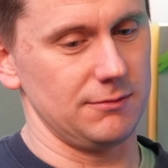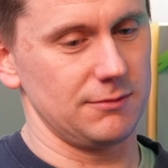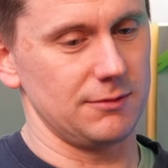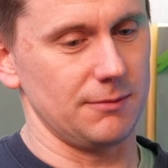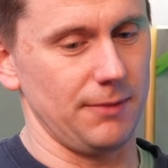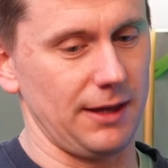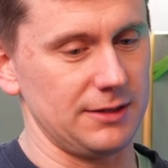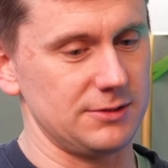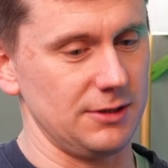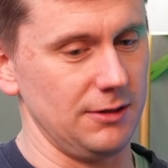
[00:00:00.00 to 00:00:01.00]

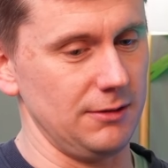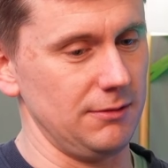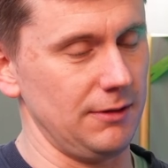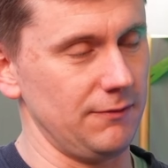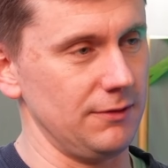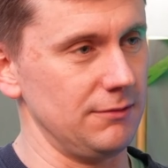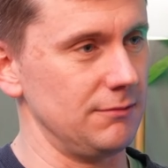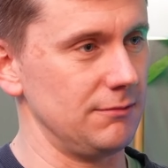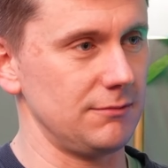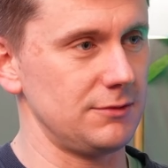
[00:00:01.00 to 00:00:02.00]
compared to even
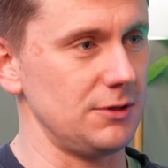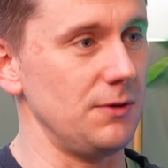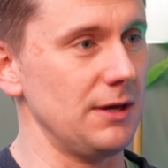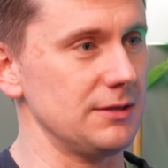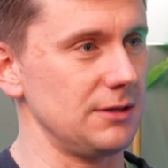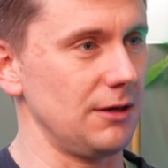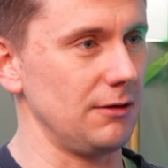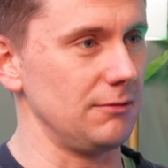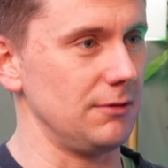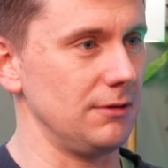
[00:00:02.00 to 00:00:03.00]
2 years
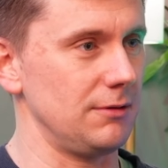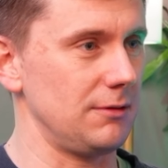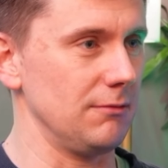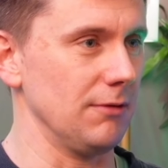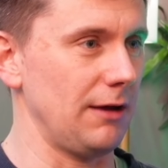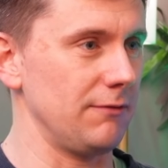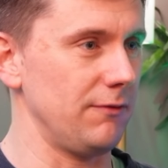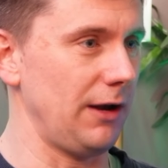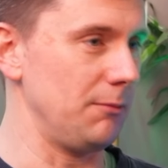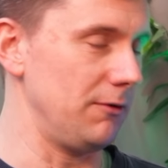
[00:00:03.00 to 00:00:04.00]
ago. The rate of
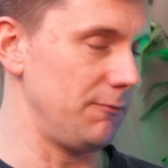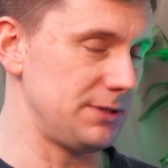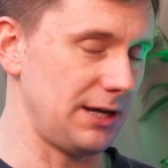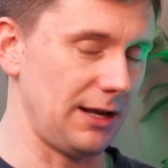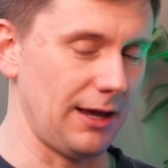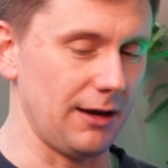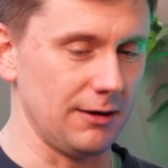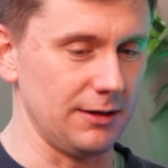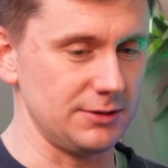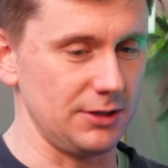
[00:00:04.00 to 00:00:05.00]
development of particularly
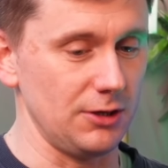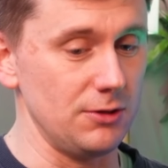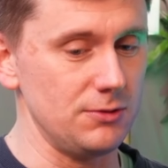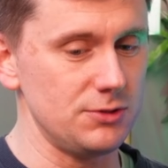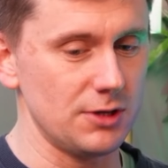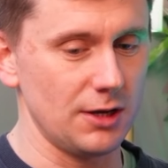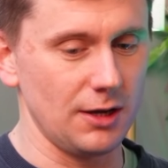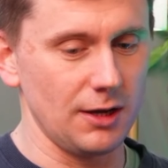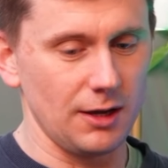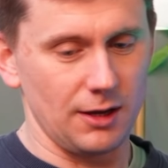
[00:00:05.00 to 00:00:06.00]
AI is huge.
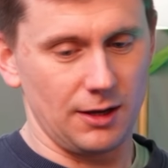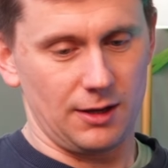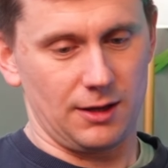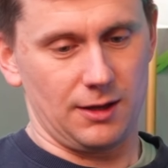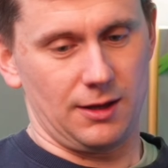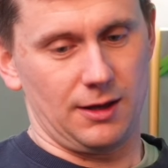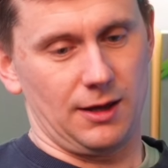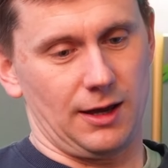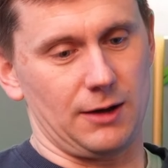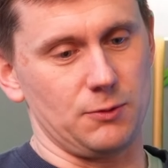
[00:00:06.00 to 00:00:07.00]

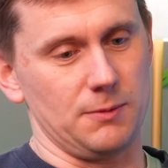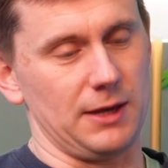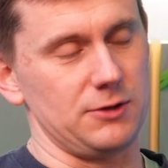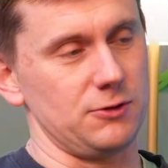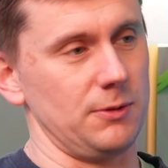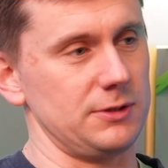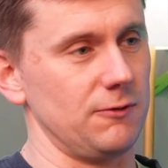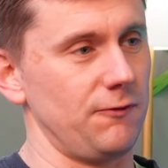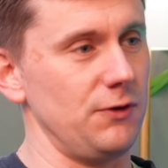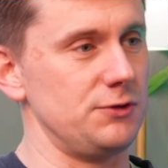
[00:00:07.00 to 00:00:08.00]
How do we make sure we're
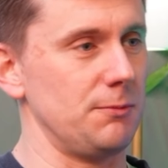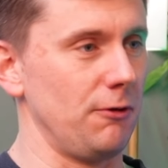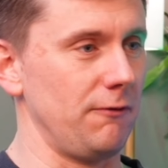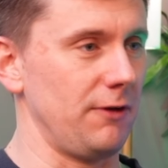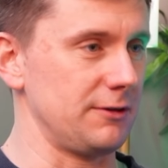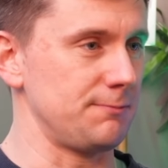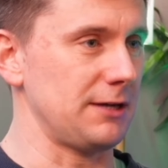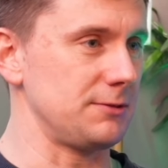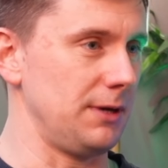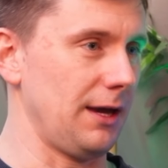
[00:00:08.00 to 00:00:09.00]
sort of future-proofing as
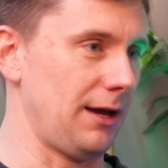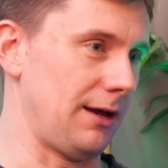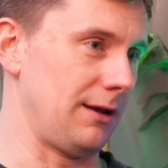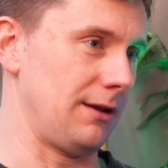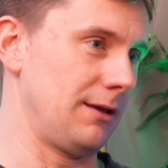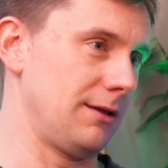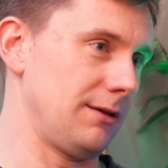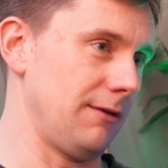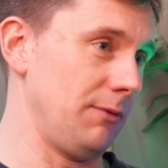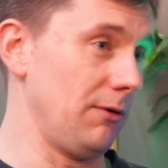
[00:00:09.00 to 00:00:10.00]
best we can,
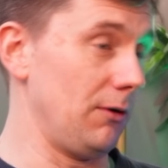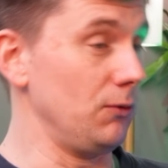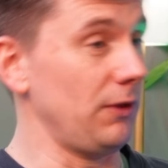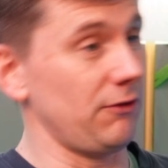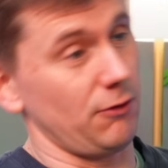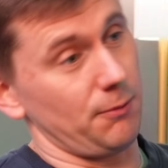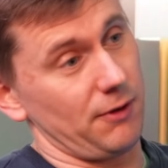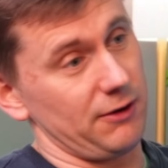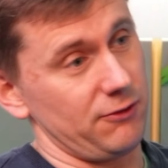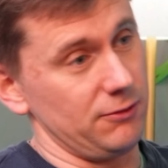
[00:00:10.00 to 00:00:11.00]
given we've got all this
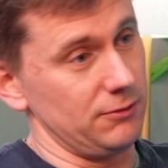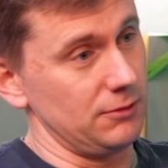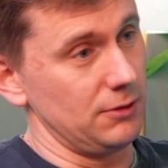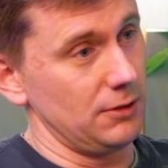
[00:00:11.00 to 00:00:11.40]
operational